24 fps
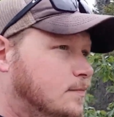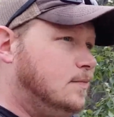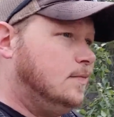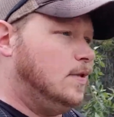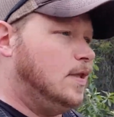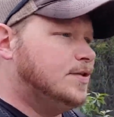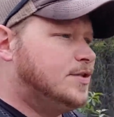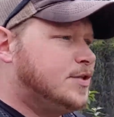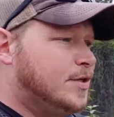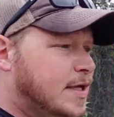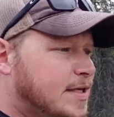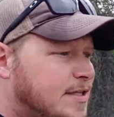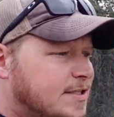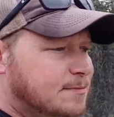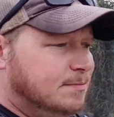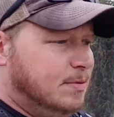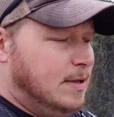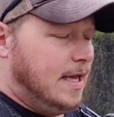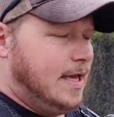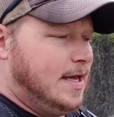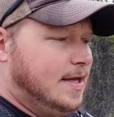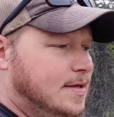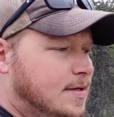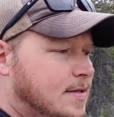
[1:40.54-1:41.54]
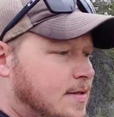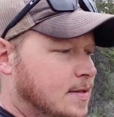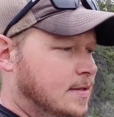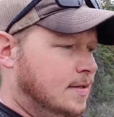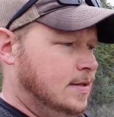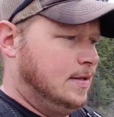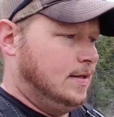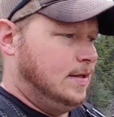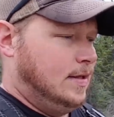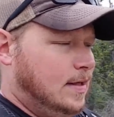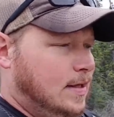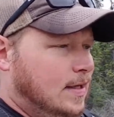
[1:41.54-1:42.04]
So that's the plan.
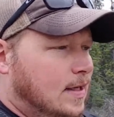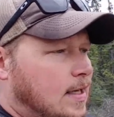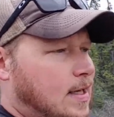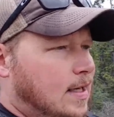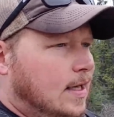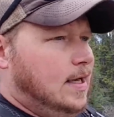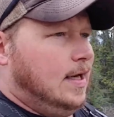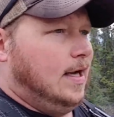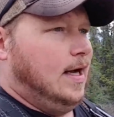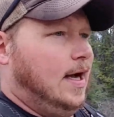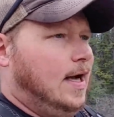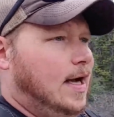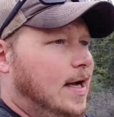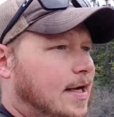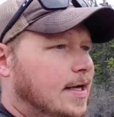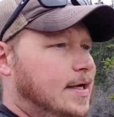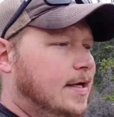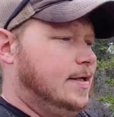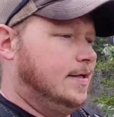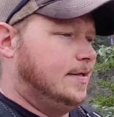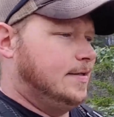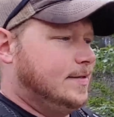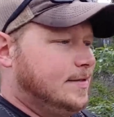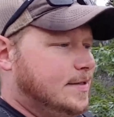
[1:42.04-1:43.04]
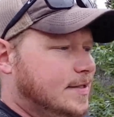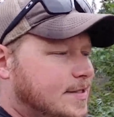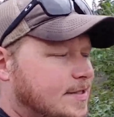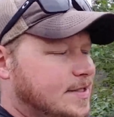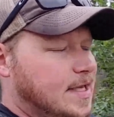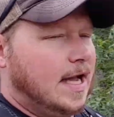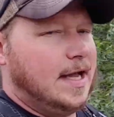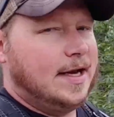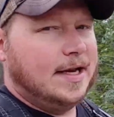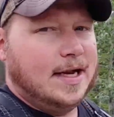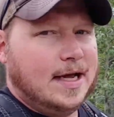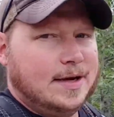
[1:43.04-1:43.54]
I
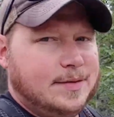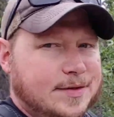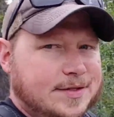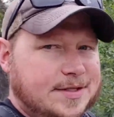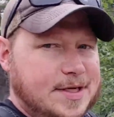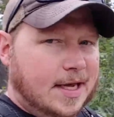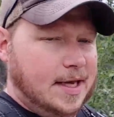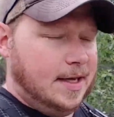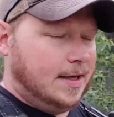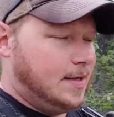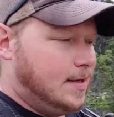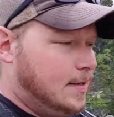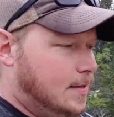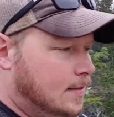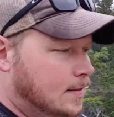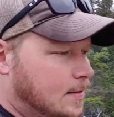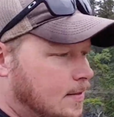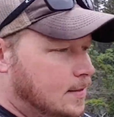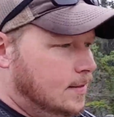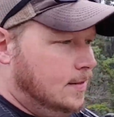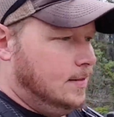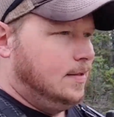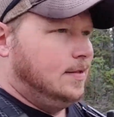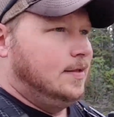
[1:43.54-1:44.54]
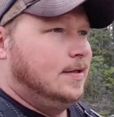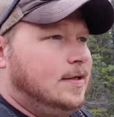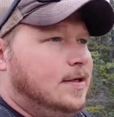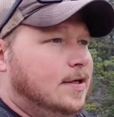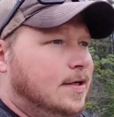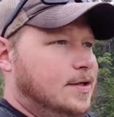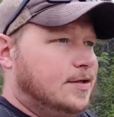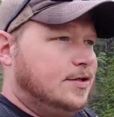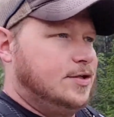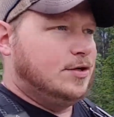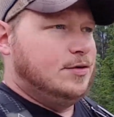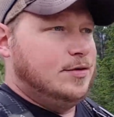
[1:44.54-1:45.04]
decided I would take
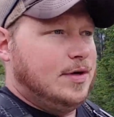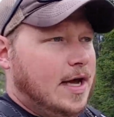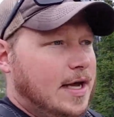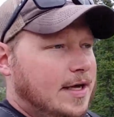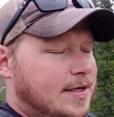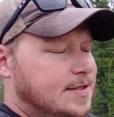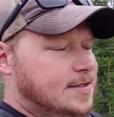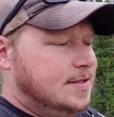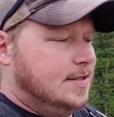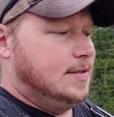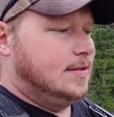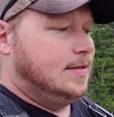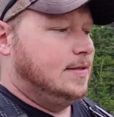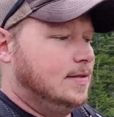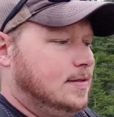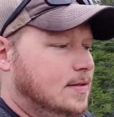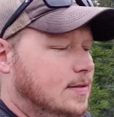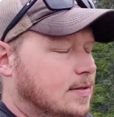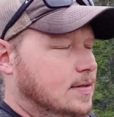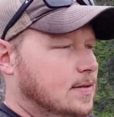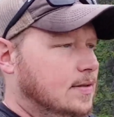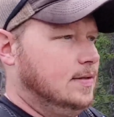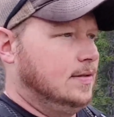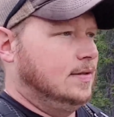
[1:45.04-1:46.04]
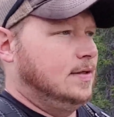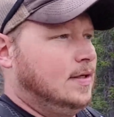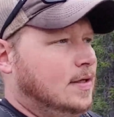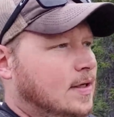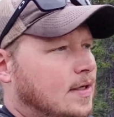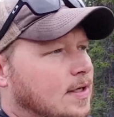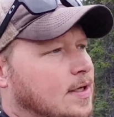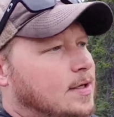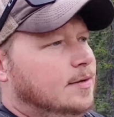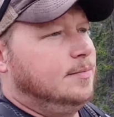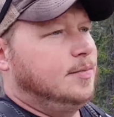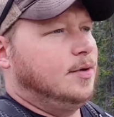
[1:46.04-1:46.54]
2 nights,
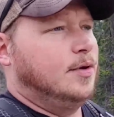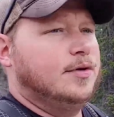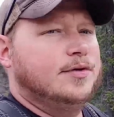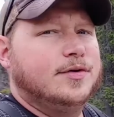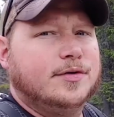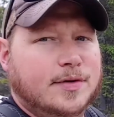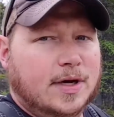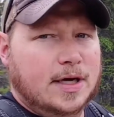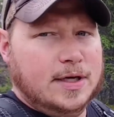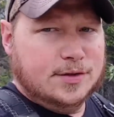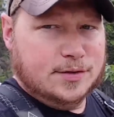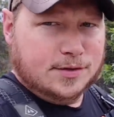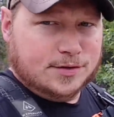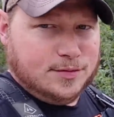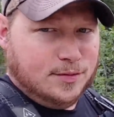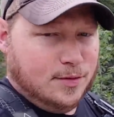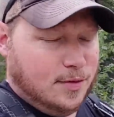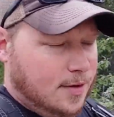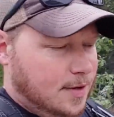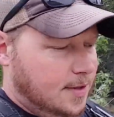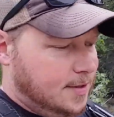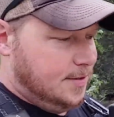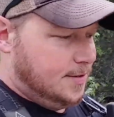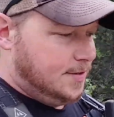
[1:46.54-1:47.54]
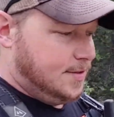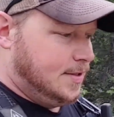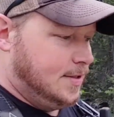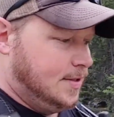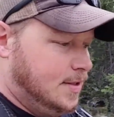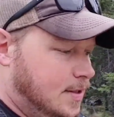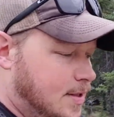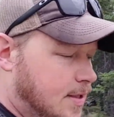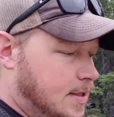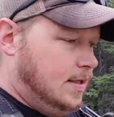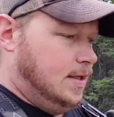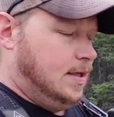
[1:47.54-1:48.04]
per the rangers' warnings,
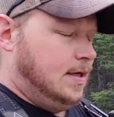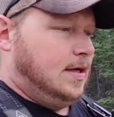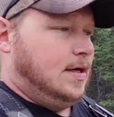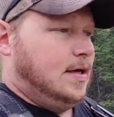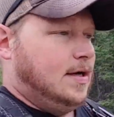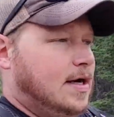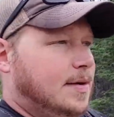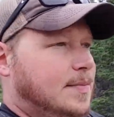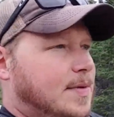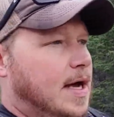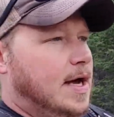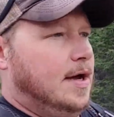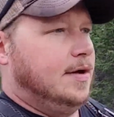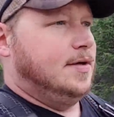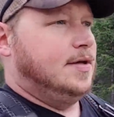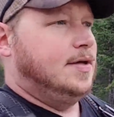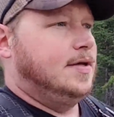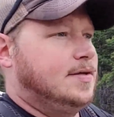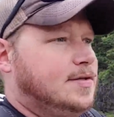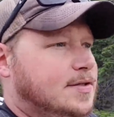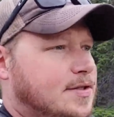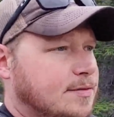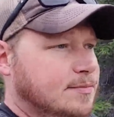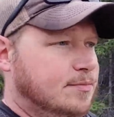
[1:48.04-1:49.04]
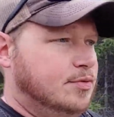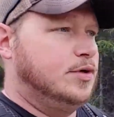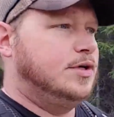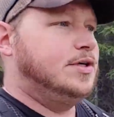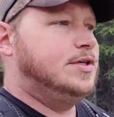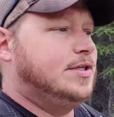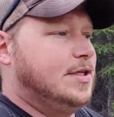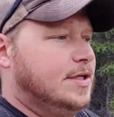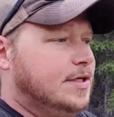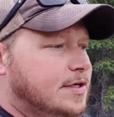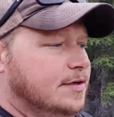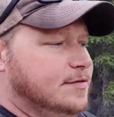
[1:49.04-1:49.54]
about some pretty
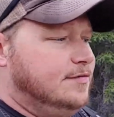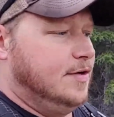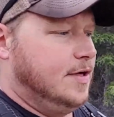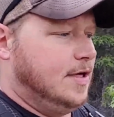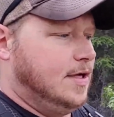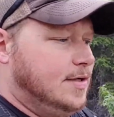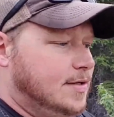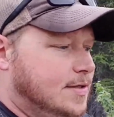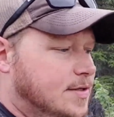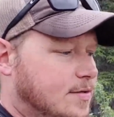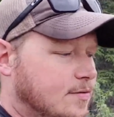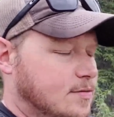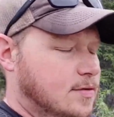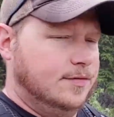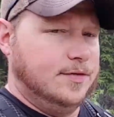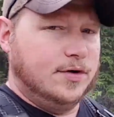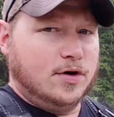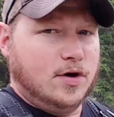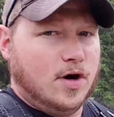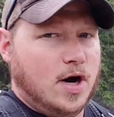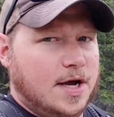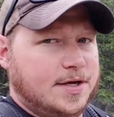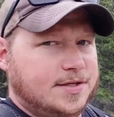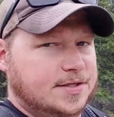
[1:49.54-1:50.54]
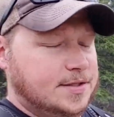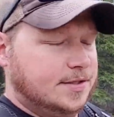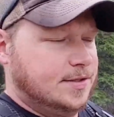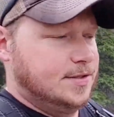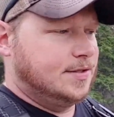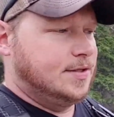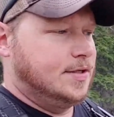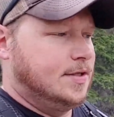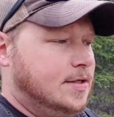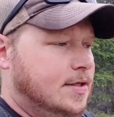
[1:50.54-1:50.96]
significant river crossings,